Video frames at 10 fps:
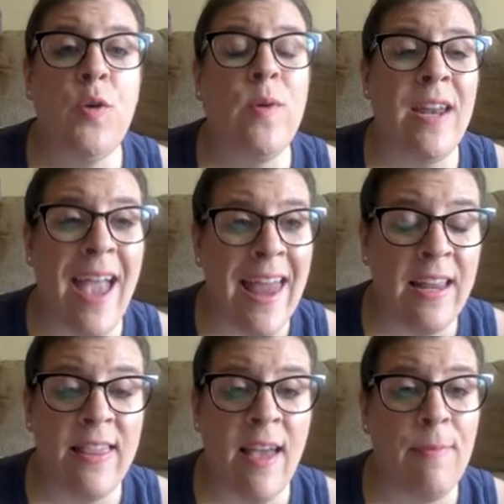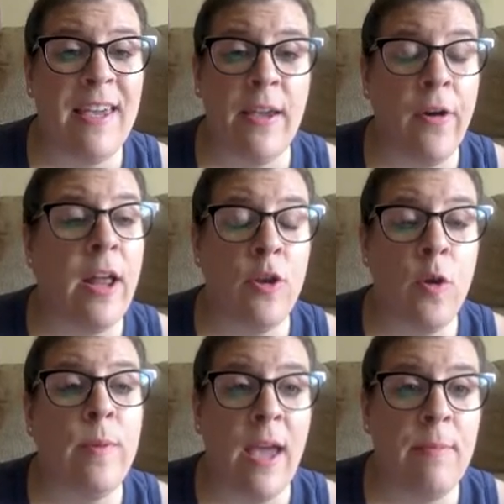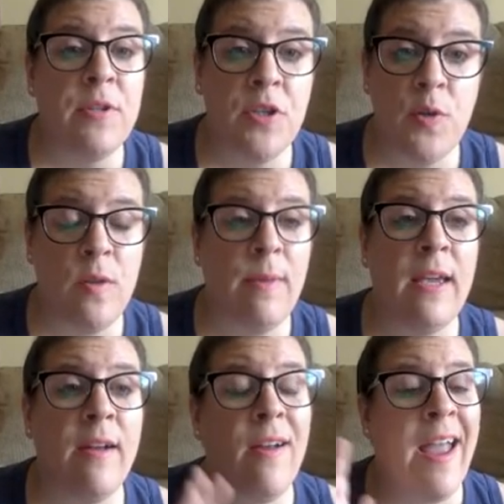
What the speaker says: can edit them here, and you'll be able to do them here,